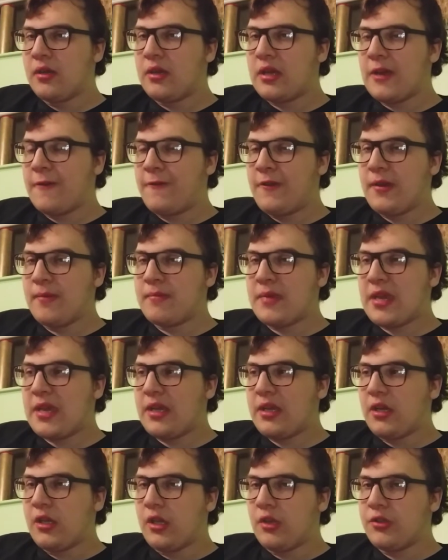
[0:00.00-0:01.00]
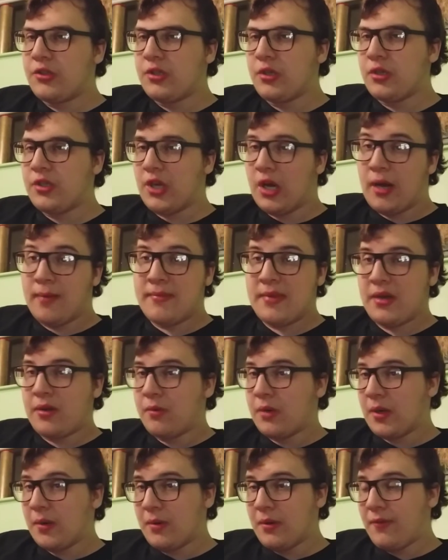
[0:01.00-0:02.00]
if you can make close to a Dogman or
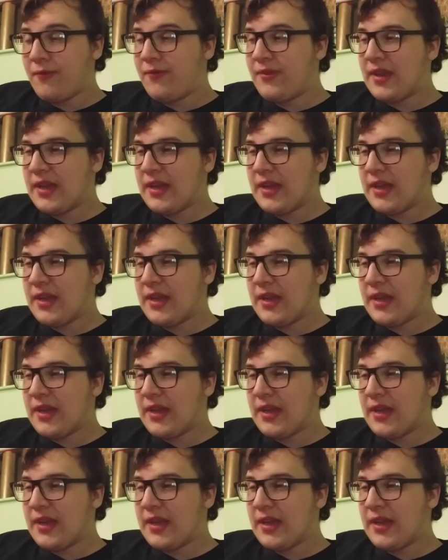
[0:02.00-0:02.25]
werewolf,